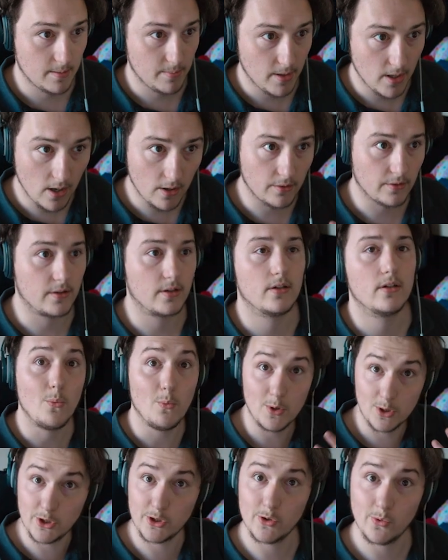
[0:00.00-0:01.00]
Beyond,
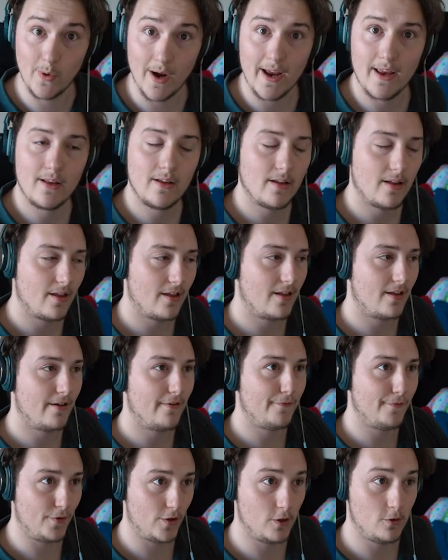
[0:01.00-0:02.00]
which is a way
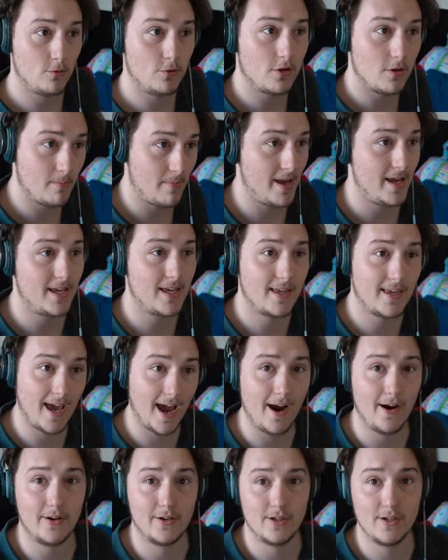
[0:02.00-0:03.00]
for you to make
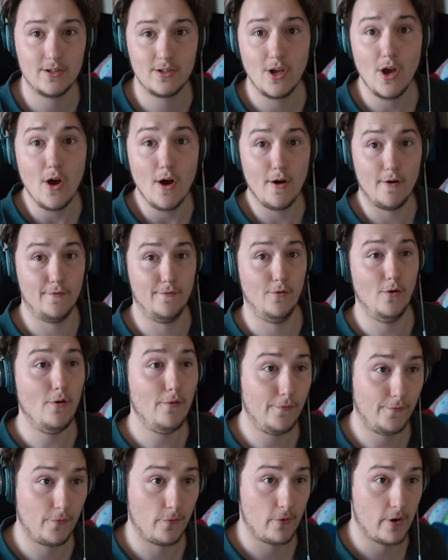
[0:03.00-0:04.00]
characters for
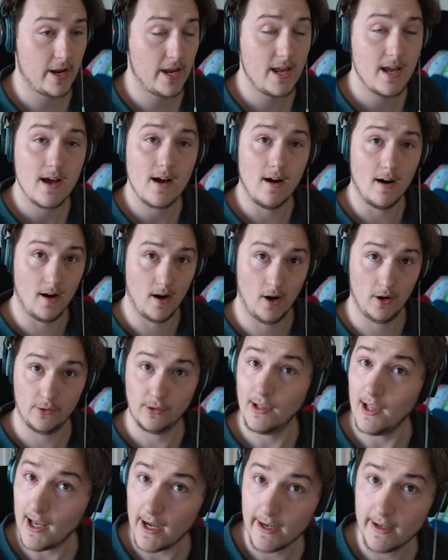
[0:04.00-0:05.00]
free
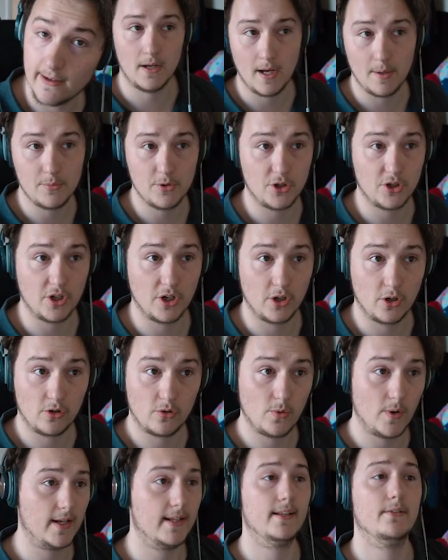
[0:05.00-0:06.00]
online. I'm just going to
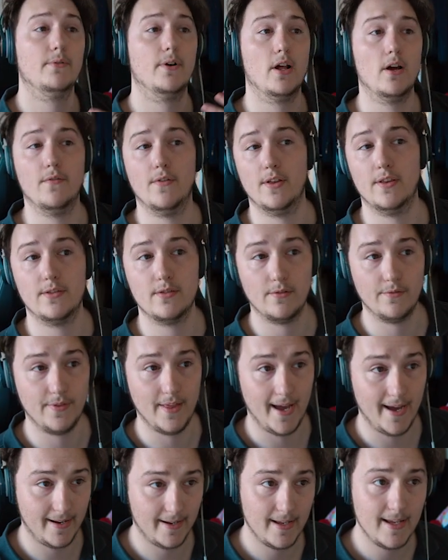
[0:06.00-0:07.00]
quickly run over sort of
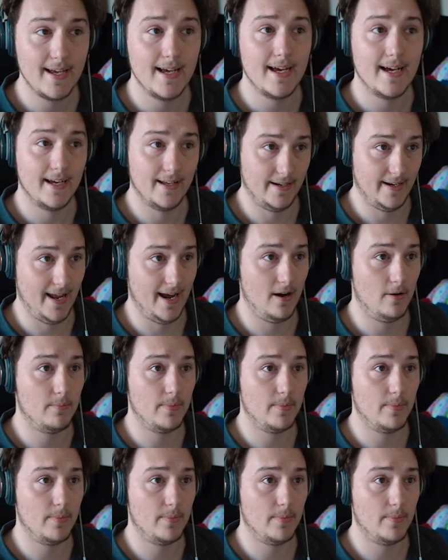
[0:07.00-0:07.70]
that now,